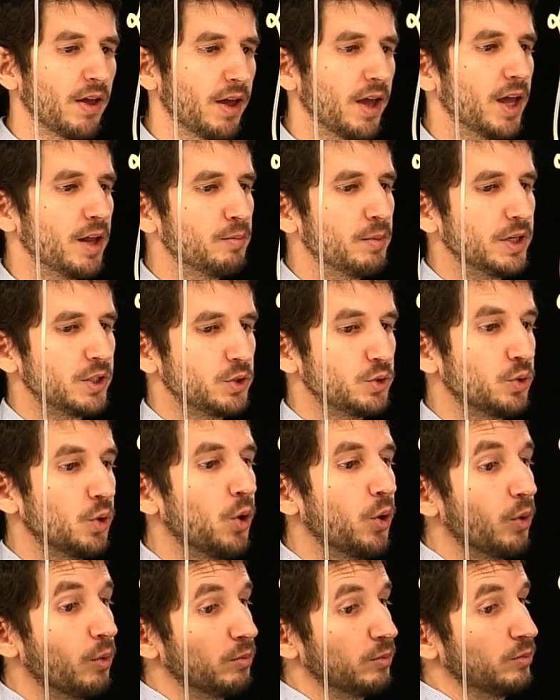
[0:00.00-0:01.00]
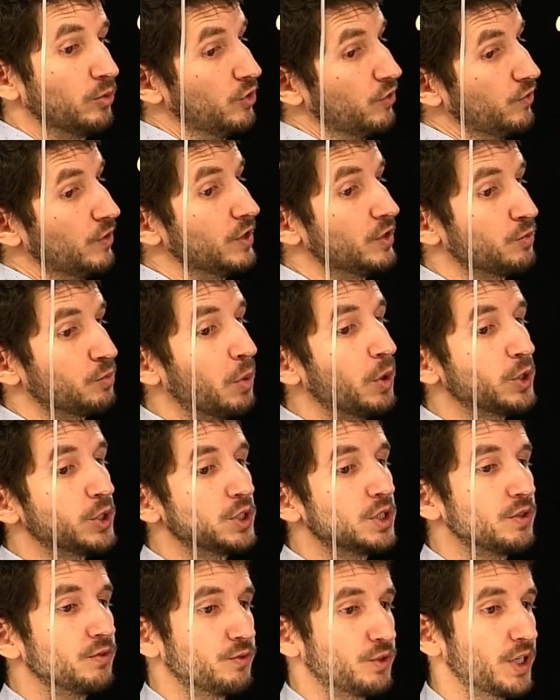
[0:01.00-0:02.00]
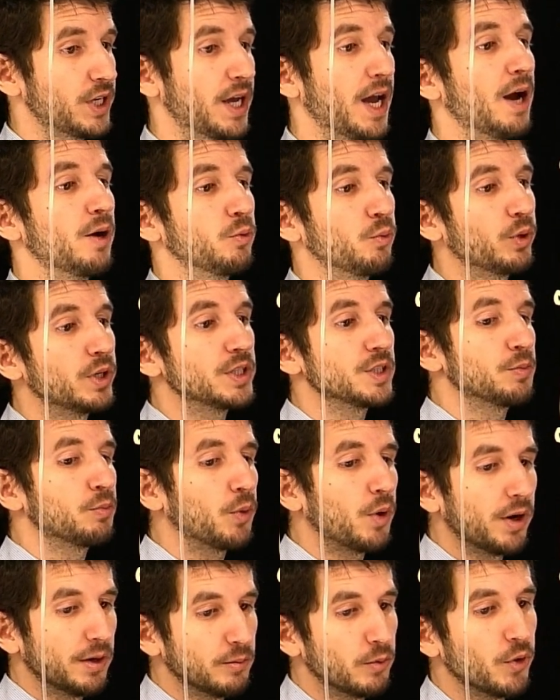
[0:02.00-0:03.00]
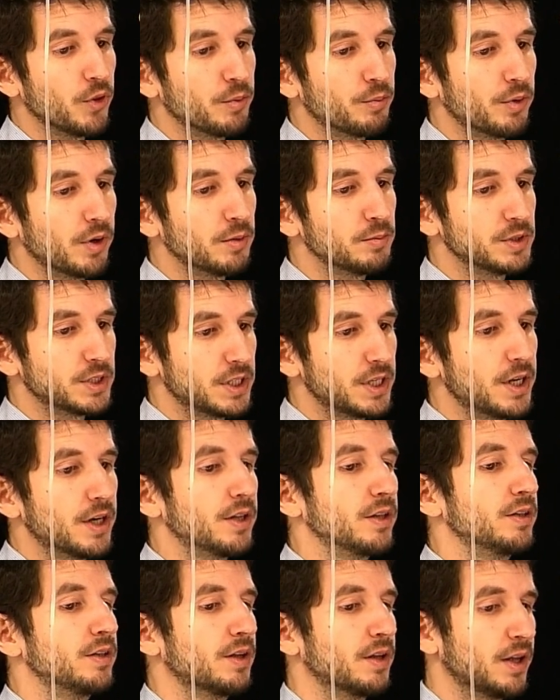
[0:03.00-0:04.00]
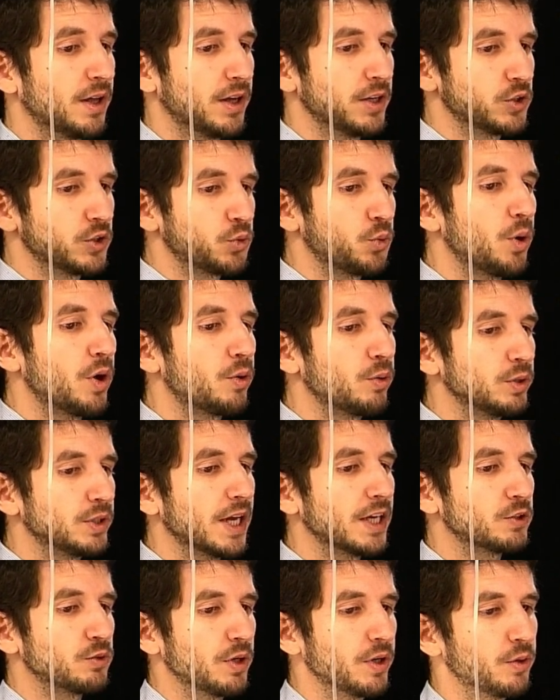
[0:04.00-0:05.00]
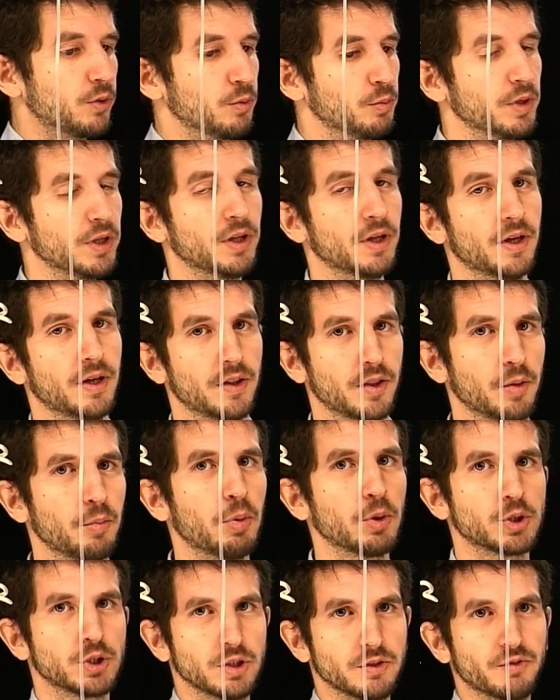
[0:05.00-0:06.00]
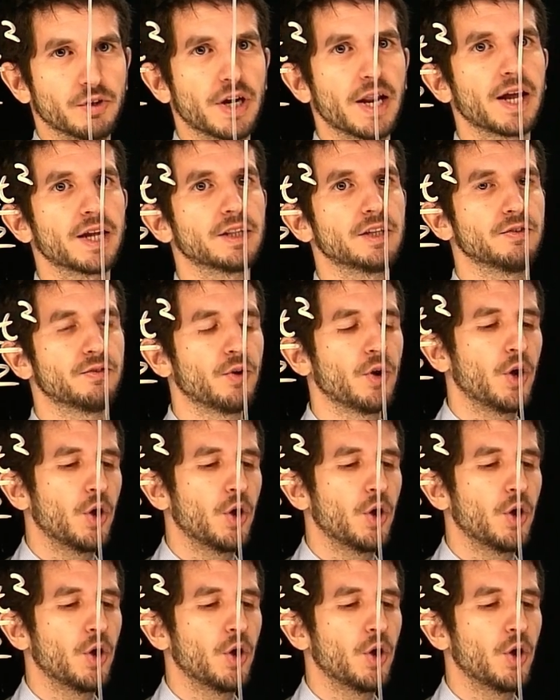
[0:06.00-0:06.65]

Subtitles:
and make sure, oh, if it's positive, check out where's the problem. Oh, the problem is here, that the square root actually could be the positive or negative.